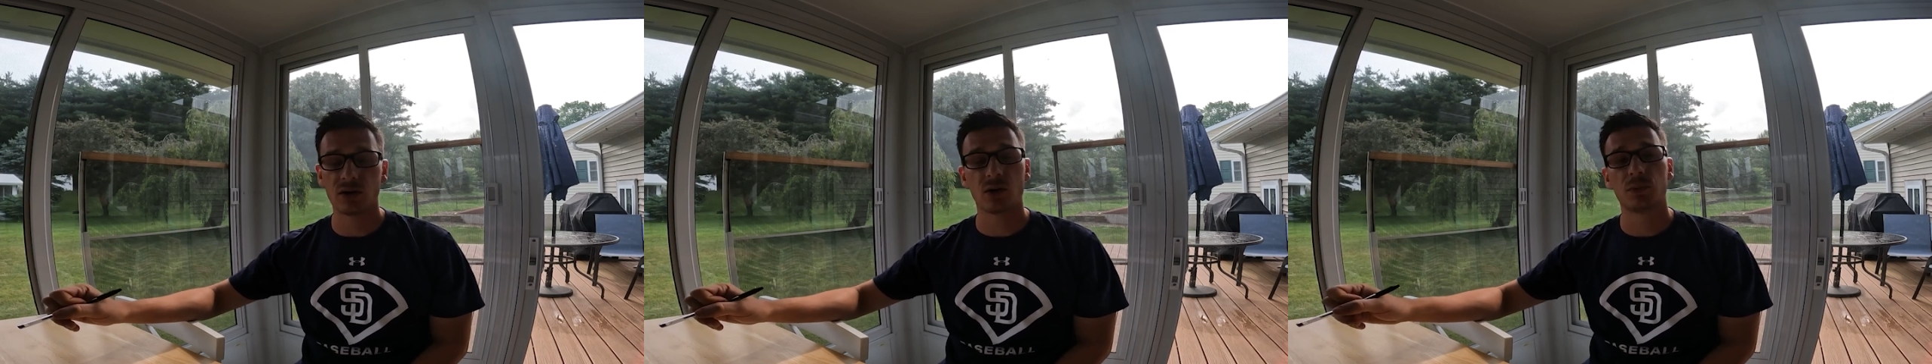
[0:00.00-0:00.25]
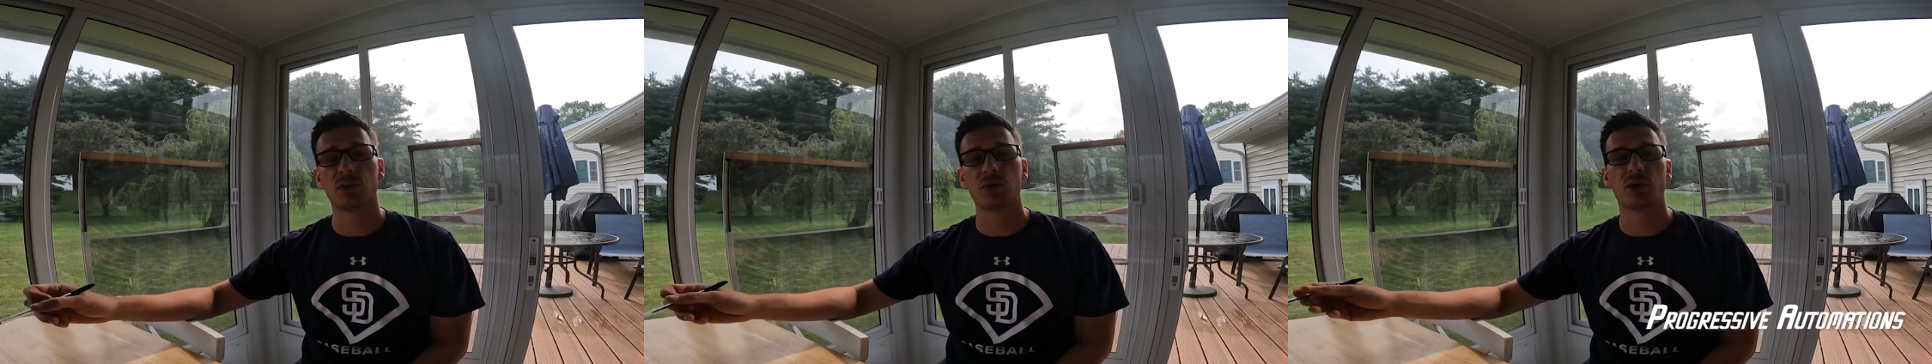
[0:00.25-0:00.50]

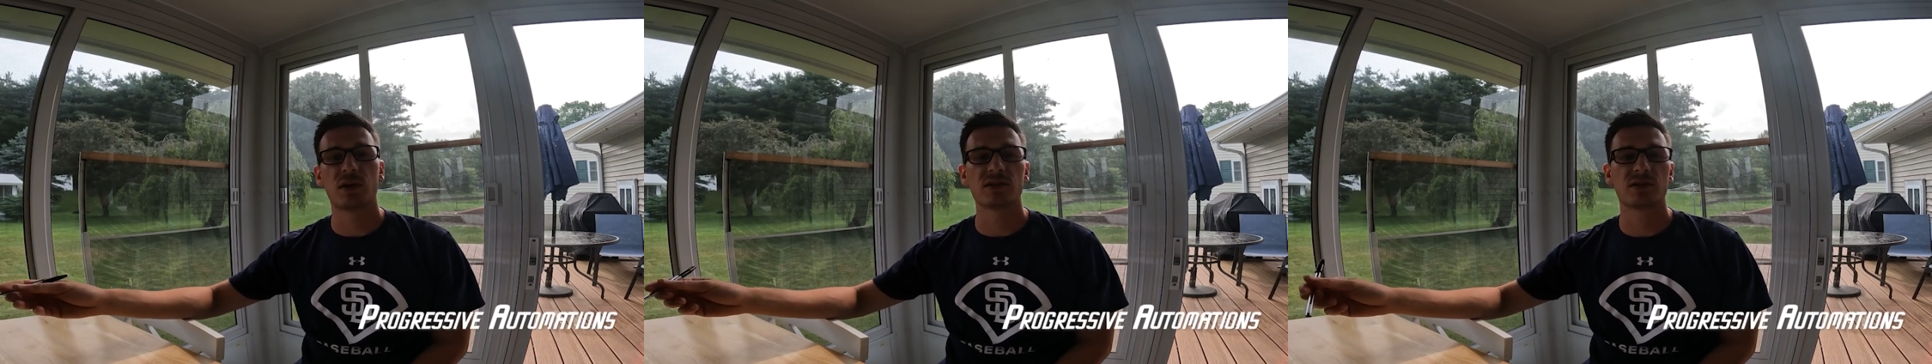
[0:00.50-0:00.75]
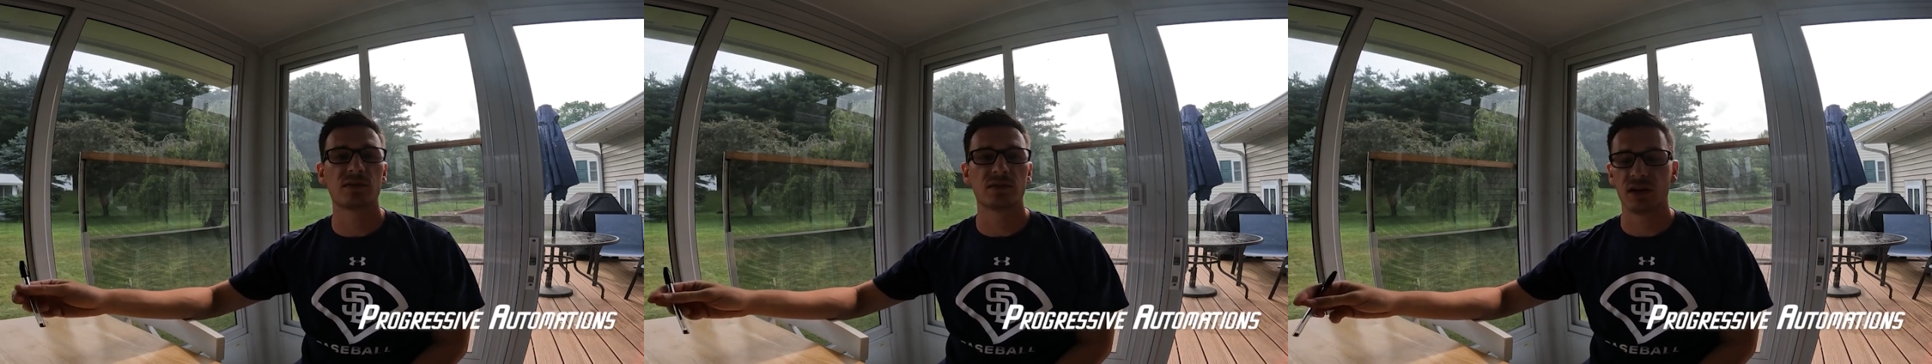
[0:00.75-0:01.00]
called
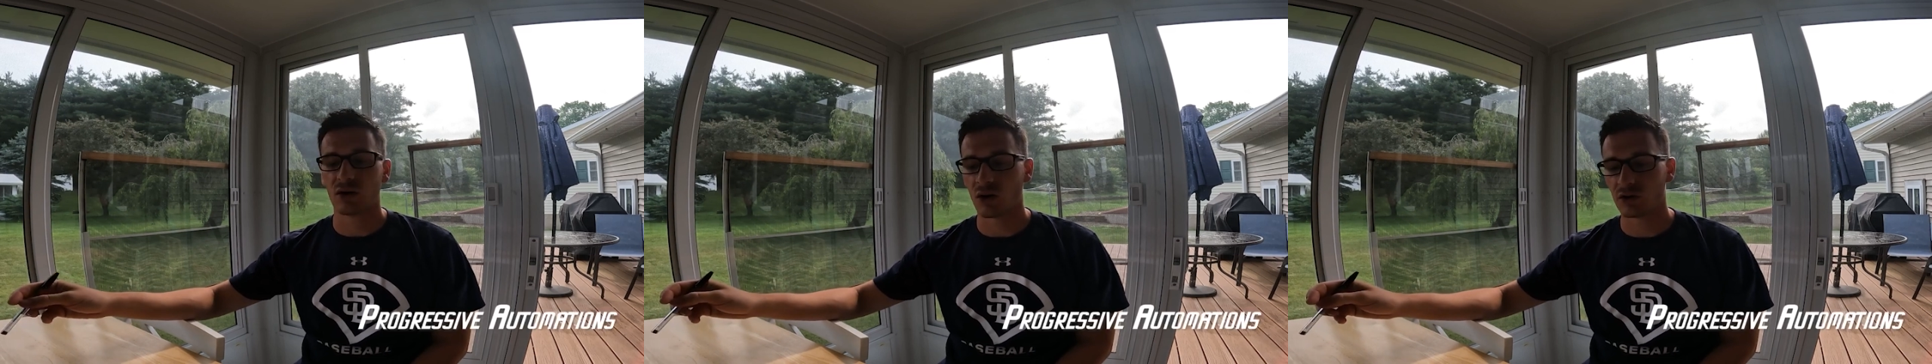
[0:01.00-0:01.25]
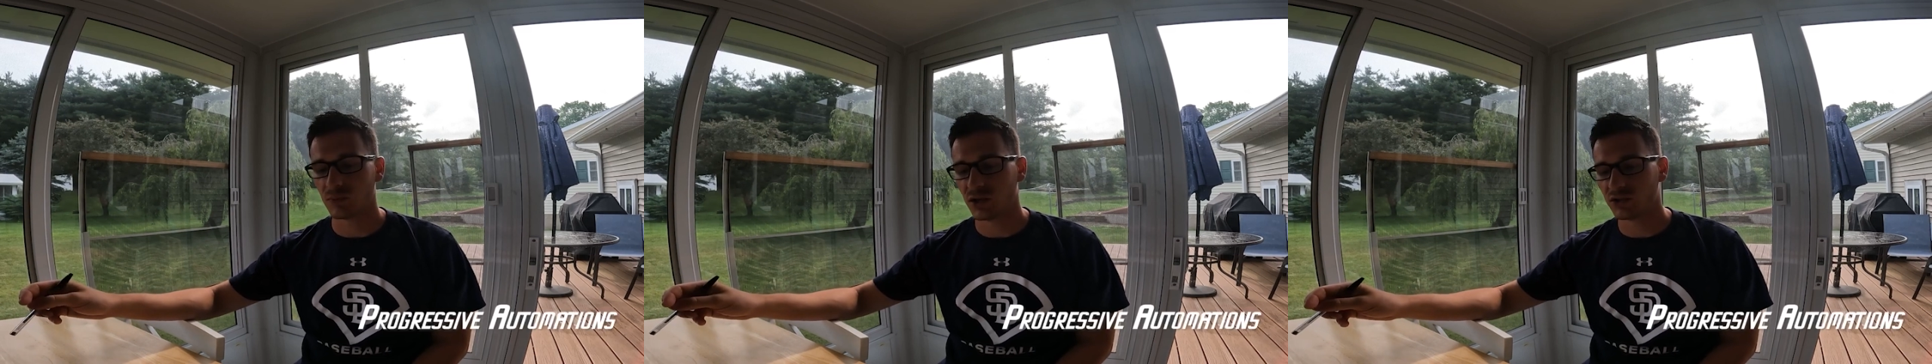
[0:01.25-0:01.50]
Progressive
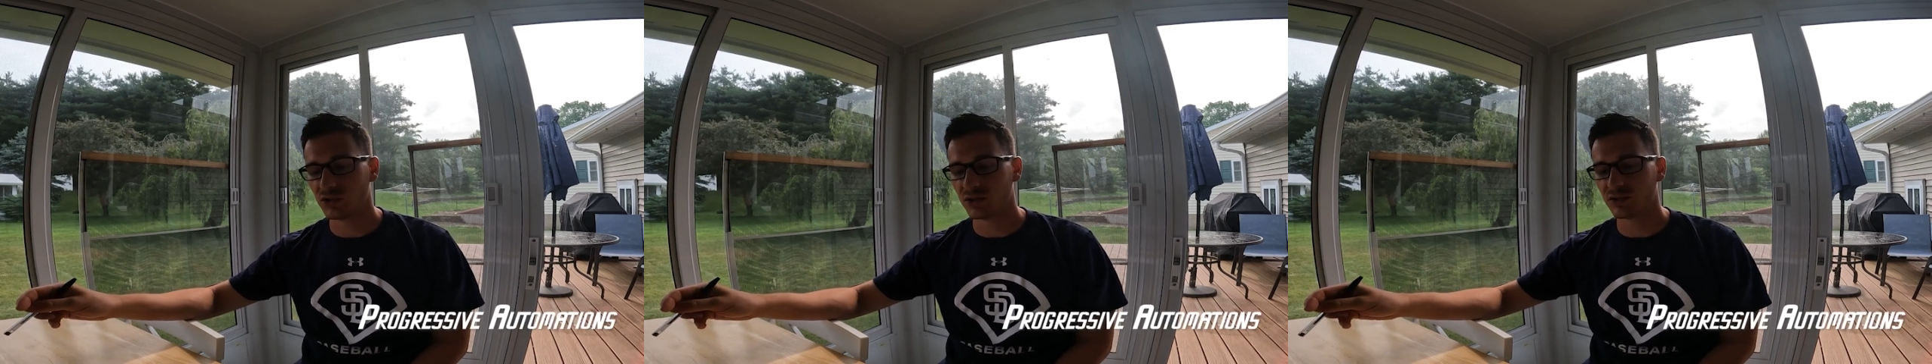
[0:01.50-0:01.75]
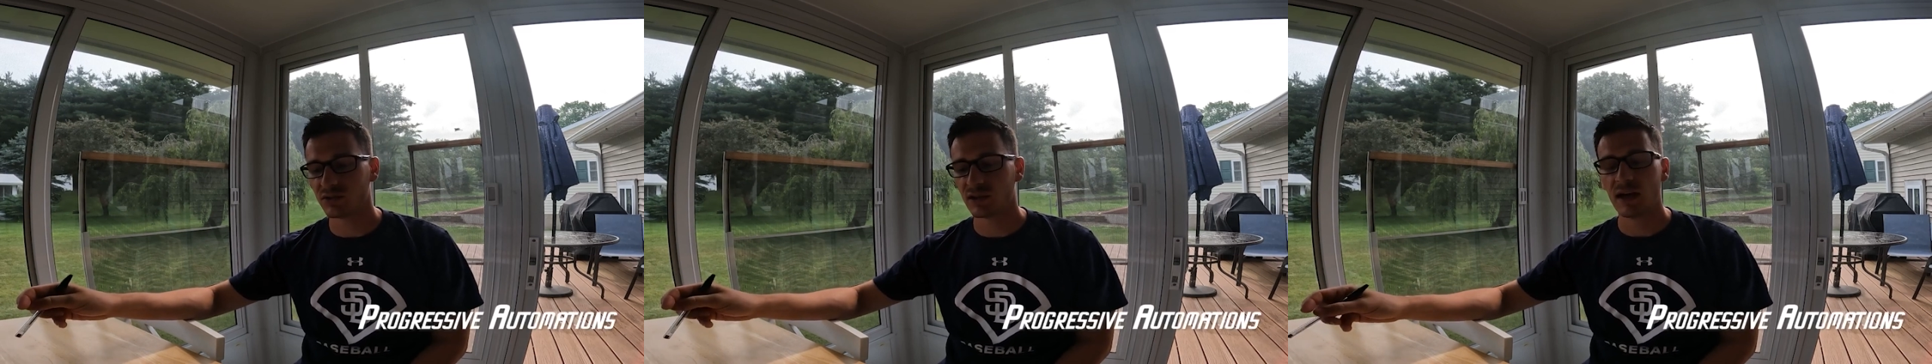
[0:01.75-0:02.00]

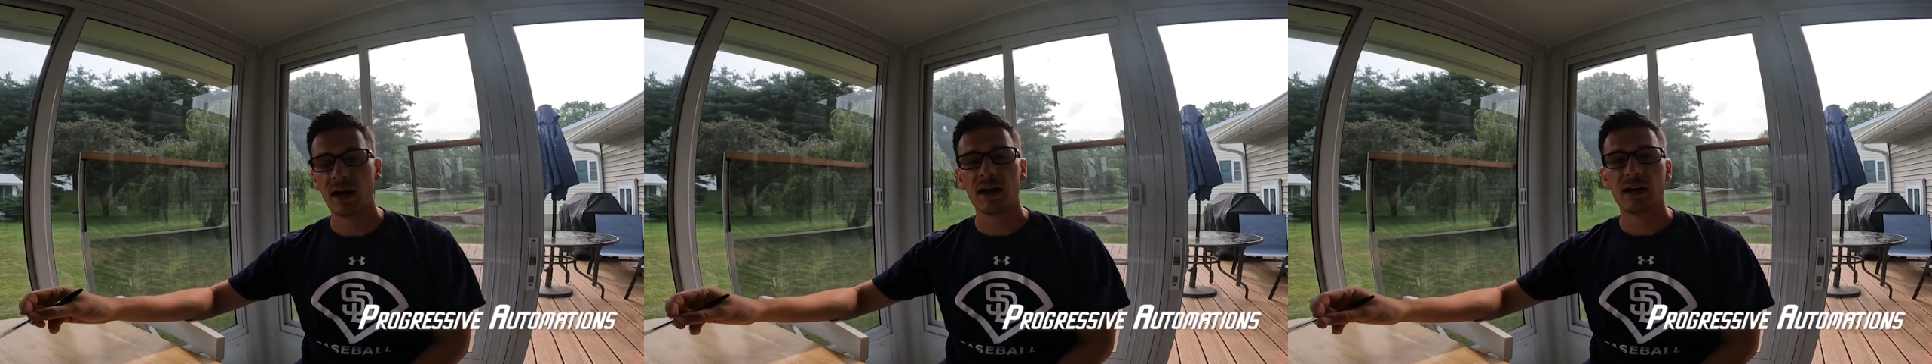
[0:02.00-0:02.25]
Automations.